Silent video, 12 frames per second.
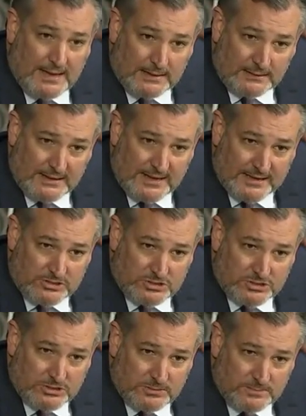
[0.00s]
and
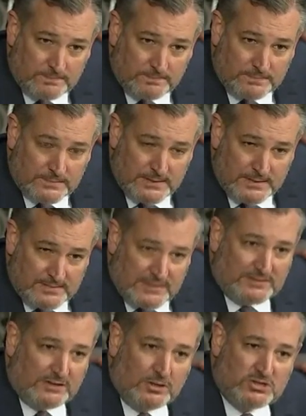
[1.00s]
alleged
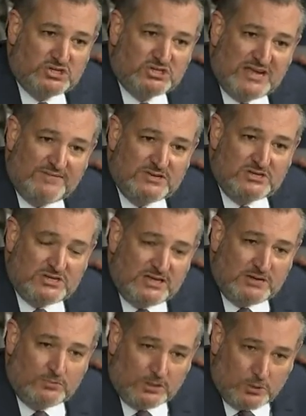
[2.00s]
that there are
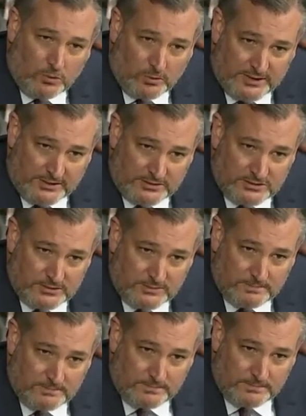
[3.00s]
17 recordings
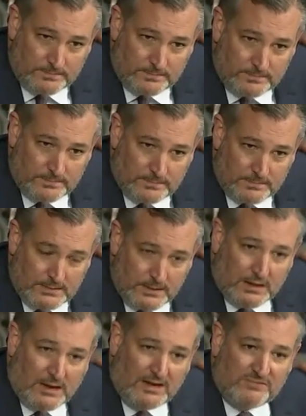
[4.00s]

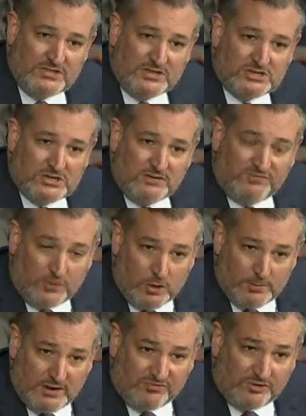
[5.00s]
of this
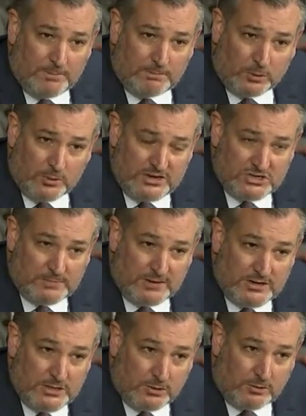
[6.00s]
informant from
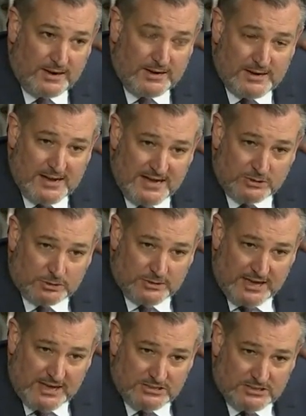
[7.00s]
Burisma, Ukrainian natural
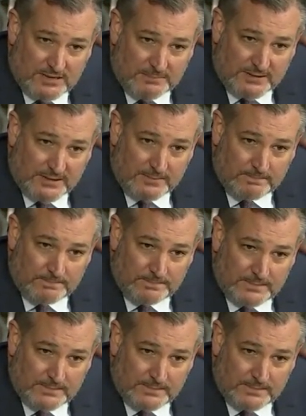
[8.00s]
gas company.